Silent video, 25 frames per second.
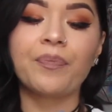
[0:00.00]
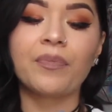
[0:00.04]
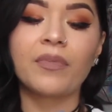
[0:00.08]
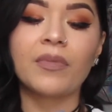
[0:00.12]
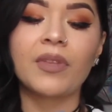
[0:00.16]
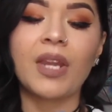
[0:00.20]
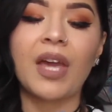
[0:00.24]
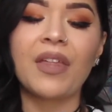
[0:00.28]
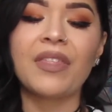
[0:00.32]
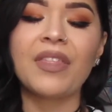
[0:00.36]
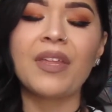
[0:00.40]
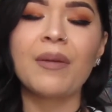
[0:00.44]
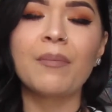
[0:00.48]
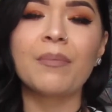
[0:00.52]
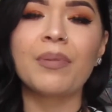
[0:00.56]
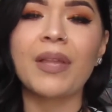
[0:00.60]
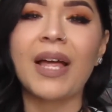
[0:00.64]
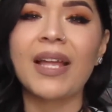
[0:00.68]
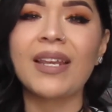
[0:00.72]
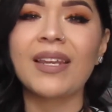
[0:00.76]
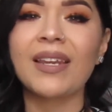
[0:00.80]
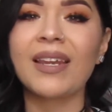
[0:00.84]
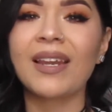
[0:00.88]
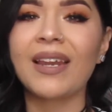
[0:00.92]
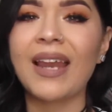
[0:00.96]
Nothing
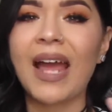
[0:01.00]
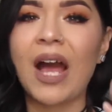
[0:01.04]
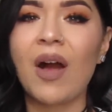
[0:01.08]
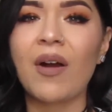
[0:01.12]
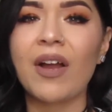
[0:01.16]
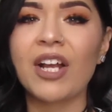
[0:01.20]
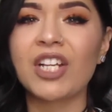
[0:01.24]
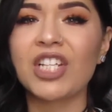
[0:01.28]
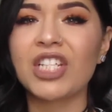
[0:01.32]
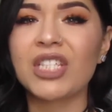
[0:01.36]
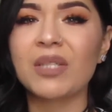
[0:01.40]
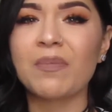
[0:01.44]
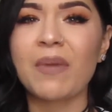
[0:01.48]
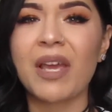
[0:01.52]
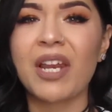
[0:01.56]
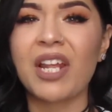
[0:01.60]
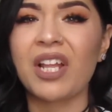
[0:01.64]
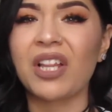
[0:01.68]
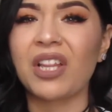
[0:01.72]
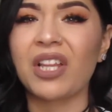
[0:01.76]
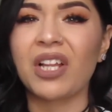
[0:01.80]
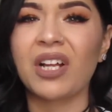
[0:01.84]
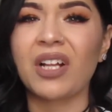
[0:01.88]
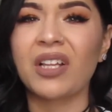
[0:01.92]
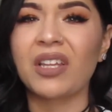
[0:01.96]
blended it out. It just made
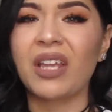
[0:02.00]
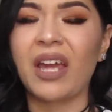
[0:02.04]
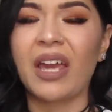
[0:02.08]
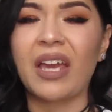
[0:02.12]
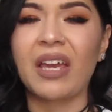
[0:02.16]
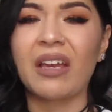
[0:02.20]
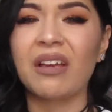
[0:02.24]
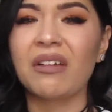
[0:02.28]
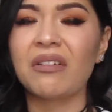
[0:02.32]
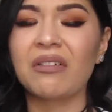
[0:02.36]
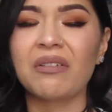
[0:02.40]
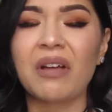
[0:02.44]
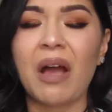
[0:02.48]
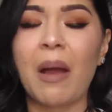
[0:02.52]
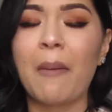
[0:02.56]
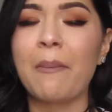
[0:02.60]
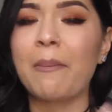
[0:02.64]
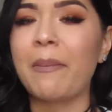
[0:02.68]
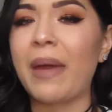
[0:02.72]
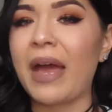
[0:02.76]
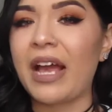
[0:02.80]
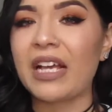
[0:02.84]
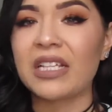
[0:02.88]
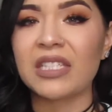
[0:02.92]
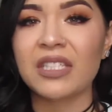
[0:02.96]
it look like a
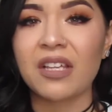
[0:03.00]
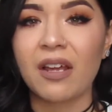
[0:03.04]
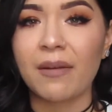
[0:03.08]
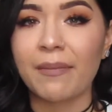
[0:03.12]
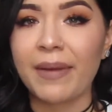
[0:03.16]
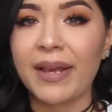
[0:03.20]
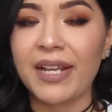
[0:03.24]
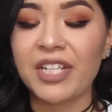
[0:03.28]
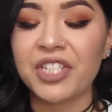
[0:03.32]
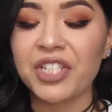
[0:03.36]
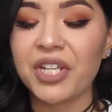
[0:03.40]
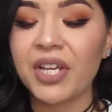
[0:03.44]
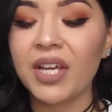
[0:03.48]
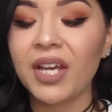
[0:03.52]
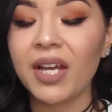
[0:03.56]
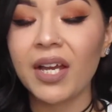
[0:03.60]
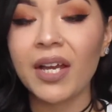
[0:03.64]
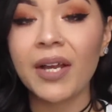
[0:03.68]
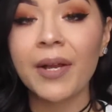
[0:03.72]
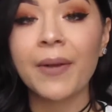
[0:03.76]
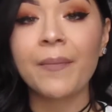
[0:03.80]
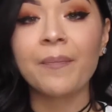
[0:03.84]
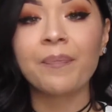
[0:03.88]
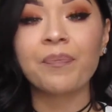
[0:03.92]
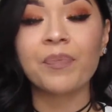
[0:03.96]
mess on my cheek.
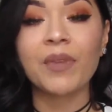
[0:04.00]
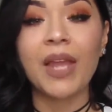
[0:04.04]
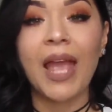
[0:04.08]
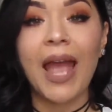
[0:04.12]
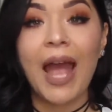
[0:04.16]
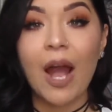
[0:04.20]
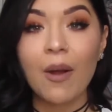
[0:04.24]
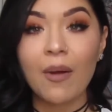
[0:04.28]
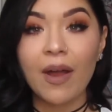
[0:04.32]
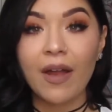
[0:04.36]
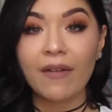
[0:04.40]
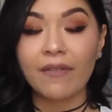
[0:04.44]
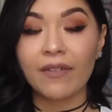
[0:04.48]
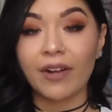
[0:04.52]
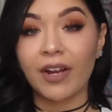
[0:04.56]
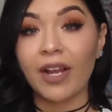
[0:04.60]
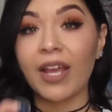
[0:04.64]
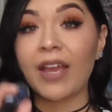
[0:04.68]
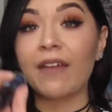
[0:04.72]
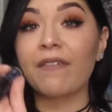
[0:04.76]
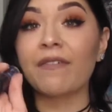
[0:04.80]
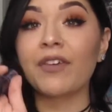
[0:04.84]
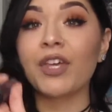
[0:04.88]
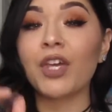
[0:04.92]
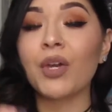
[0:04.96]
However,
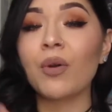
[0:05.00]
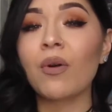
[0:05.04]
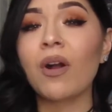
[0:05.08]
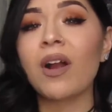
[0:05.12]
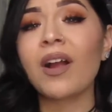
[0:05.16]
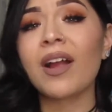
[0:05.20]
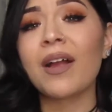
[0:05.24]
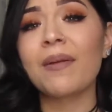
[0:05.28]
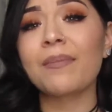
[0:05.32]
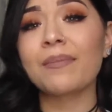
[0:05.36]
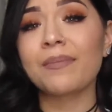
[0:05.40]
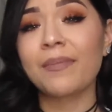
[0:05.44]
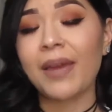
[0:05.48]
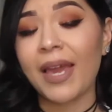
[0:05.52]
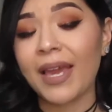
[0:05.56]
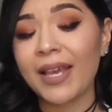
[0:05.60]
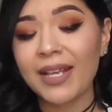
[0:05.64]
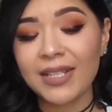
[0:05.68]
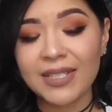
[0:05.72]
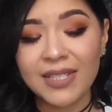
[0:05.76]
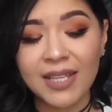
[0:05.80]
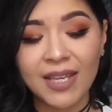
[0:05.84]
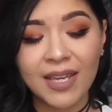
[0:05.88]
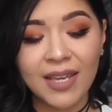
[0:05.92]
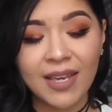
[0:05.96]
if you are
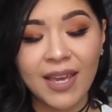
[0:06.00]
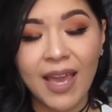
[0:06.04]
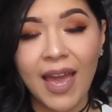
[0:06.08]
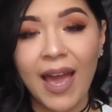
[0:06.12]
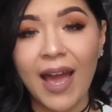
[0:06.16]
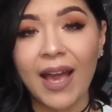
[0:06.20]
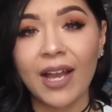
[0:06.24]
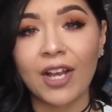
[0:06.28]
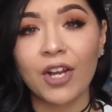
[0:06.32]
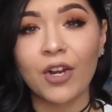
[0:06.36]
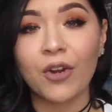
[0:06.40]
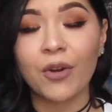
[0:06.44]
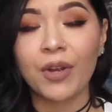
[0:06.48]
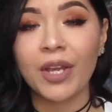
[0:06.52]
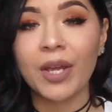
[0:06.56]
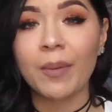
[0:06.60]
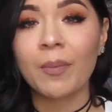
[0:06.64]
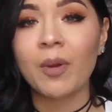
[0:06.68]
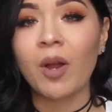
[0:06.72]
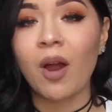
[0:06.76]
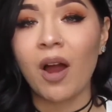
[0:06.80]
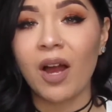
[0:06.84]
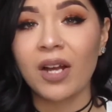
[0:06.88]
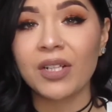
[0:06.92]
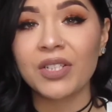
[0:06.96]
amazing at
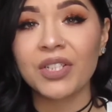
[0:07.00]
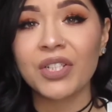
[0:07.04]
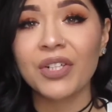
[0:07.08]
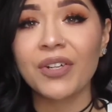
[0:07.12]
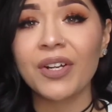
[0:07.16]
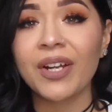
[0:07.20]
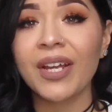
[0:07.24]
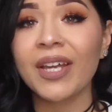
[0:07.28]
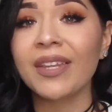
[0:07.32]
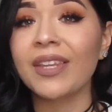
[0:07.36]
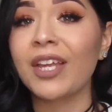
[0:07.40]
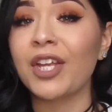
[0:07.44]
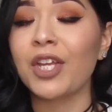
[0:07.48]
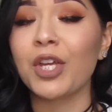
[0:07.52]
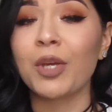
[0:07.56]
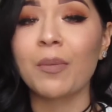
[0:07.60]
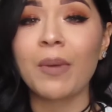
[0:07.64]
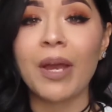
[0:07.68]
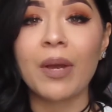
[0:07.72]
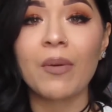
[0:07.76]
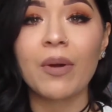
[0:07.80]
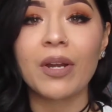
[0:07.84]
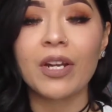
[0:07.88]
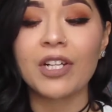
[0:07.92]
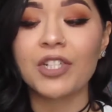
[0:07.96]
cream contouring, then you
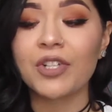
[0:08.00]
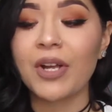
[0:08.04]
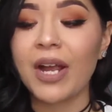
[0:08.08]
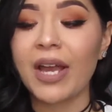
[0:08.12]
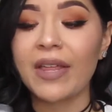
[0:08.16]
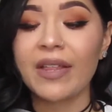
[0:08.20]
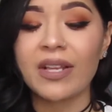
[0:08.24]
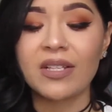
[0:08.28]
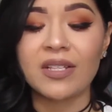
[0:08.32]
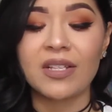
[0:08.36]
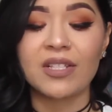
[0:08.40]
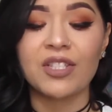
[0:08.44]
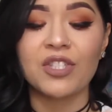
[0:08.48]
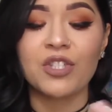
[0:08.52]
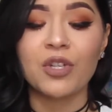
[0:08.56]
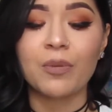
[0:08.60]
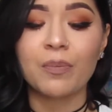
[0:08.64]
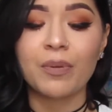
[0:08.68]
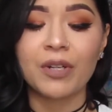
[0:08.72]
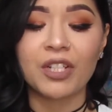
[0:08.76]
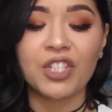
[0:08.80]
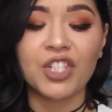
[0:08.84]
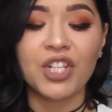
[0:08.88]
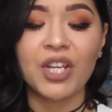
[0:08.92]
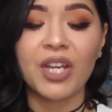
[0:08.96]
might want to try this. It's
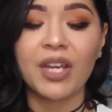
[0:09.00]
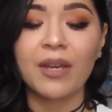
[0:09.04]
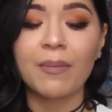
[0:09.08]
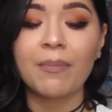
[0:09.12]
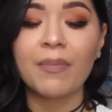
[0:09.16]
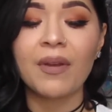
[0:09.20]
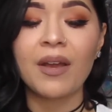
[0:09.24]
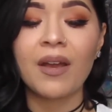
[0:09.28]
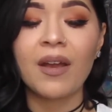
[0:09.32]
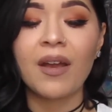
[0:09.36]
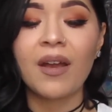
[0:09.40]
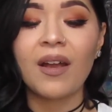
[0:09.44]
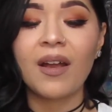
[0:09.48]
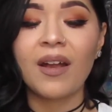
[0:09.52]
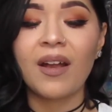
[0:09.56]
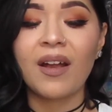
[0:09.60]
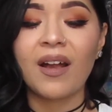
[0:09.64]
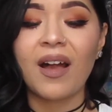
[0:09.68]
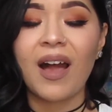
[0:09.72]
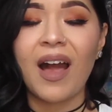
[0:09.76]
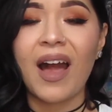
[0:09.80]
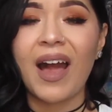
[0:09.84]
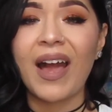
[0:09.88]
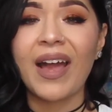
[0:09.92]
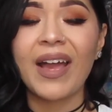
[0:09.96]
super cheap.
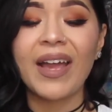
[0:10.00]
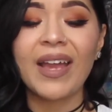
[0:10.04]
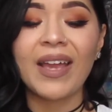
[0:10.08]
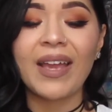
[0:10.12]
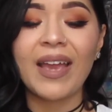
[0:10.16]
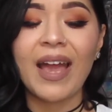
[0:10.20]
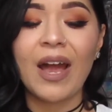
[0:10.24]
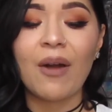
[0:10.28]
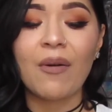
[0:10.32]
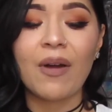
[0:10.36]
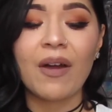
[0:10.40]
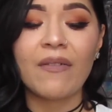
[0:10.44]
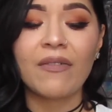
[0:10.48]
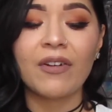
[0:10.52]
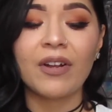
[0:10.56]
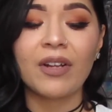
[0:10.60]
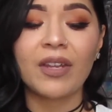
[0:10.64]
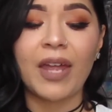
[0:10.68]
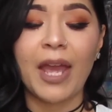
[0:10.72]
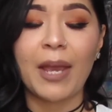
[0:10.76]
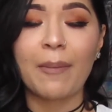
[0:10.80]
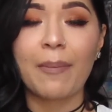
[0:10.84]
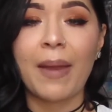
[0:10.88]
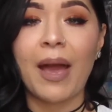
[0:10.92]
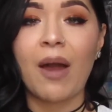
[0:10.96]
I, however,
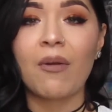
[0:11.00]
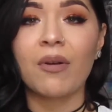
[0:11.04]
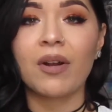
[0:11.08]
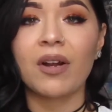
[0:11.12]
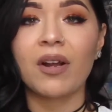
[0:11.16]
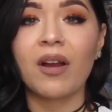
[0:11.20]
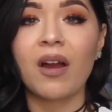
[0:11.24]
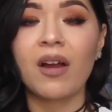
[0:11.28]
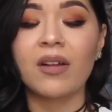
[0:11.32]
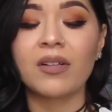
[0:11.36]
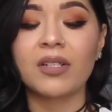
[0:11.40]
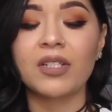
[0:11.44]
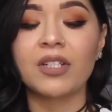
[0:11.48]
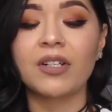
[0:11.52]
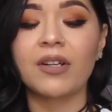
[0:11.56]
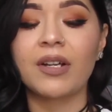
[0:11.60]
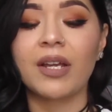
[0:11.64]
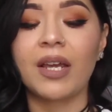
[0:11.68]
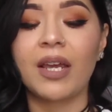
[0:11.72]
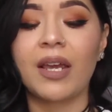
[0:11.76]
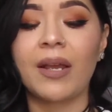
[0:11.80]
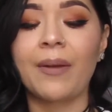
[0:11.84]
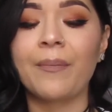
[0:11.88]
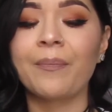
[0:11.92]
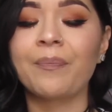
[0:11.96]
like powder
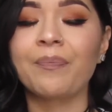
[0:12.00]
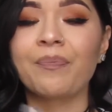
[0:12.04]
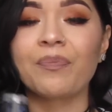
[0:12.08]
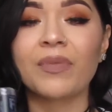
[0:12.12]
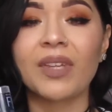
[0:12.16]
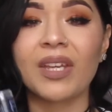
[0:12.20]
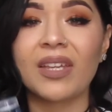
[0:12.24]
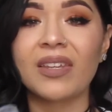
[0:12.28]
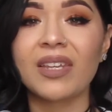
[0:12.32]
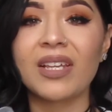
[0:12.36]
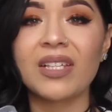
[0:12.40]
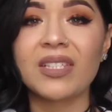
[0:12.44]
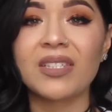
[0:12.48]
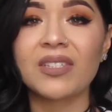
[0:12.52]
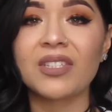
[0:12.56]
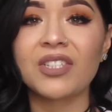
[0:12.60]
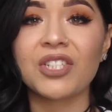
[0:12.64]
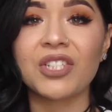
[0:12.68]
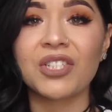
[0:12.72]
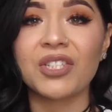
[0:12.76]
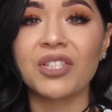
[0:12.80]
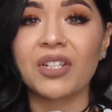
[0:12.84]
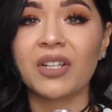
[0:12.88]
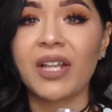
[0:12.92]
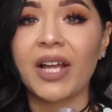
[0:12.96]
contouring. This
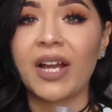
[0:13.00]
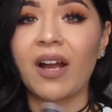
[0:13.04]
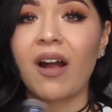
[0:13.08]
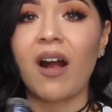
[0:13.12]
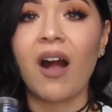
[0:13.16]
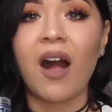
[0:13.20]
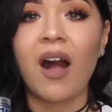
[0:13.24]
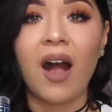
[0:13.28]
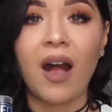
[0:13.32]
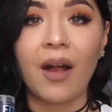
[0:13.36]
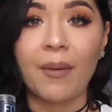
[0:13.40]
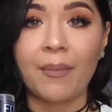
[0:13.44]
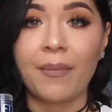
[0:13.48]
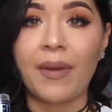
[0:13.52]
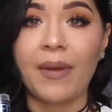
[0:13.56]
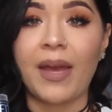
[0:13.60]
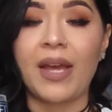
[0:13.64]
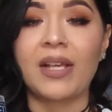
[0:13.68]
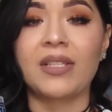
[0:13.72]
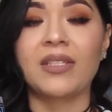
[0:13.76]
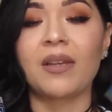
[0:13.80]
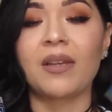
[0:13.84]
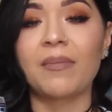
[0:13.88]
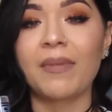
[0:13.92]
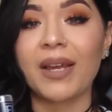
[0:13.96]
just looked like a hot
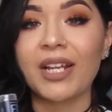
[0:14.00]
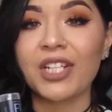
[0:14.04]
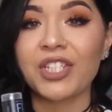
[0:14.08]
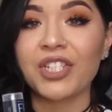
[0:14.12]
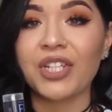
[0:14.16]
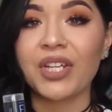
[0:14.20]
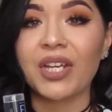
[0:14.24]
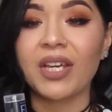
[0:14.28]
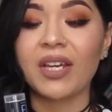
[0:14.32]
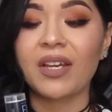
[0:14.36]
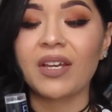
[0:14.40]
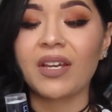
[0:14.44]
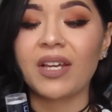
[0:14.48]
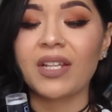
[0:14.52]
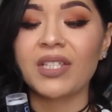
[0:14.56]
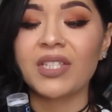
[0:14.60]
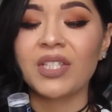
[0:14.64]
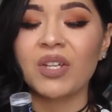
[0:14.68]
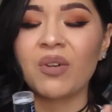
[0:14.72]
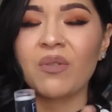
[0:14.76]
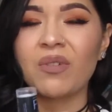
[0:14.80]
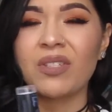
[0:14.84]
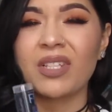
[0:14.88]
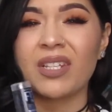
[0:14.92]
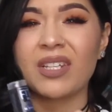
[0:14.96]
mess on my cheek, and
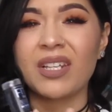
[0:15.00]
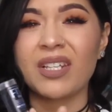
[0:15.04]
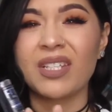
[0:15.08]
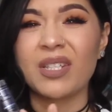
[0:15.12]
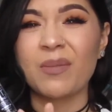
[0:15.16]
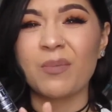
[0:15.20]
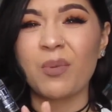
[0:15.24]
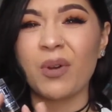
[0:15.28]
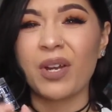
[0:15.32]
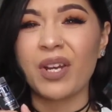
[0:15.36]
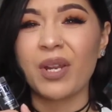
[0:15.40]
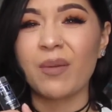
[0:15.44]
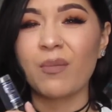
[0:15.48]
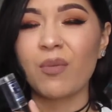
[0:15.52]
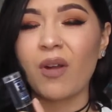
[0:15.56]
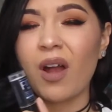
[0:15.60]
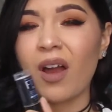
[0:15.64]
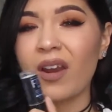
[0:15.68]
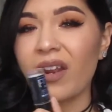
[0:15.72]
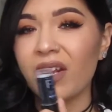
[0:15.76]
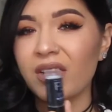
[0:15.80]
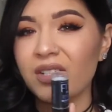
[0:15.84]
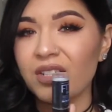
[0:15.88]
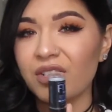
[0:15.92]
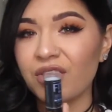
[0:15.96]
so it was a disappointing
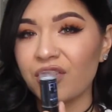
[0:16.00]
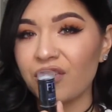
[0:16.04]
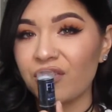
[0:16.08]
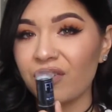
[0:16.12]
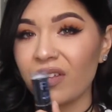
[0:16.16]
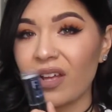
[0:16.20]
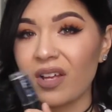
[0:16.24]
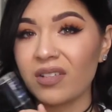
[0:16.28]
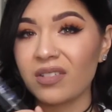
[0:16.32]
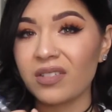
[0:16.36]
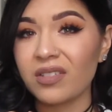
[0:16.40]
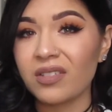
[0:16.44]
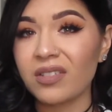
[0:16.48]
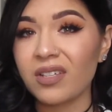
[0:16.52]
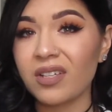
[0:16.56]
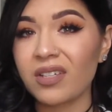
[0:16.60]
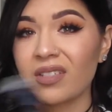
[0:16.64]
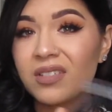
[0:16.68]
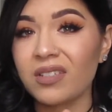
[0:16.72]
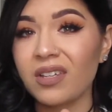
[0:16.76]
product in 2016.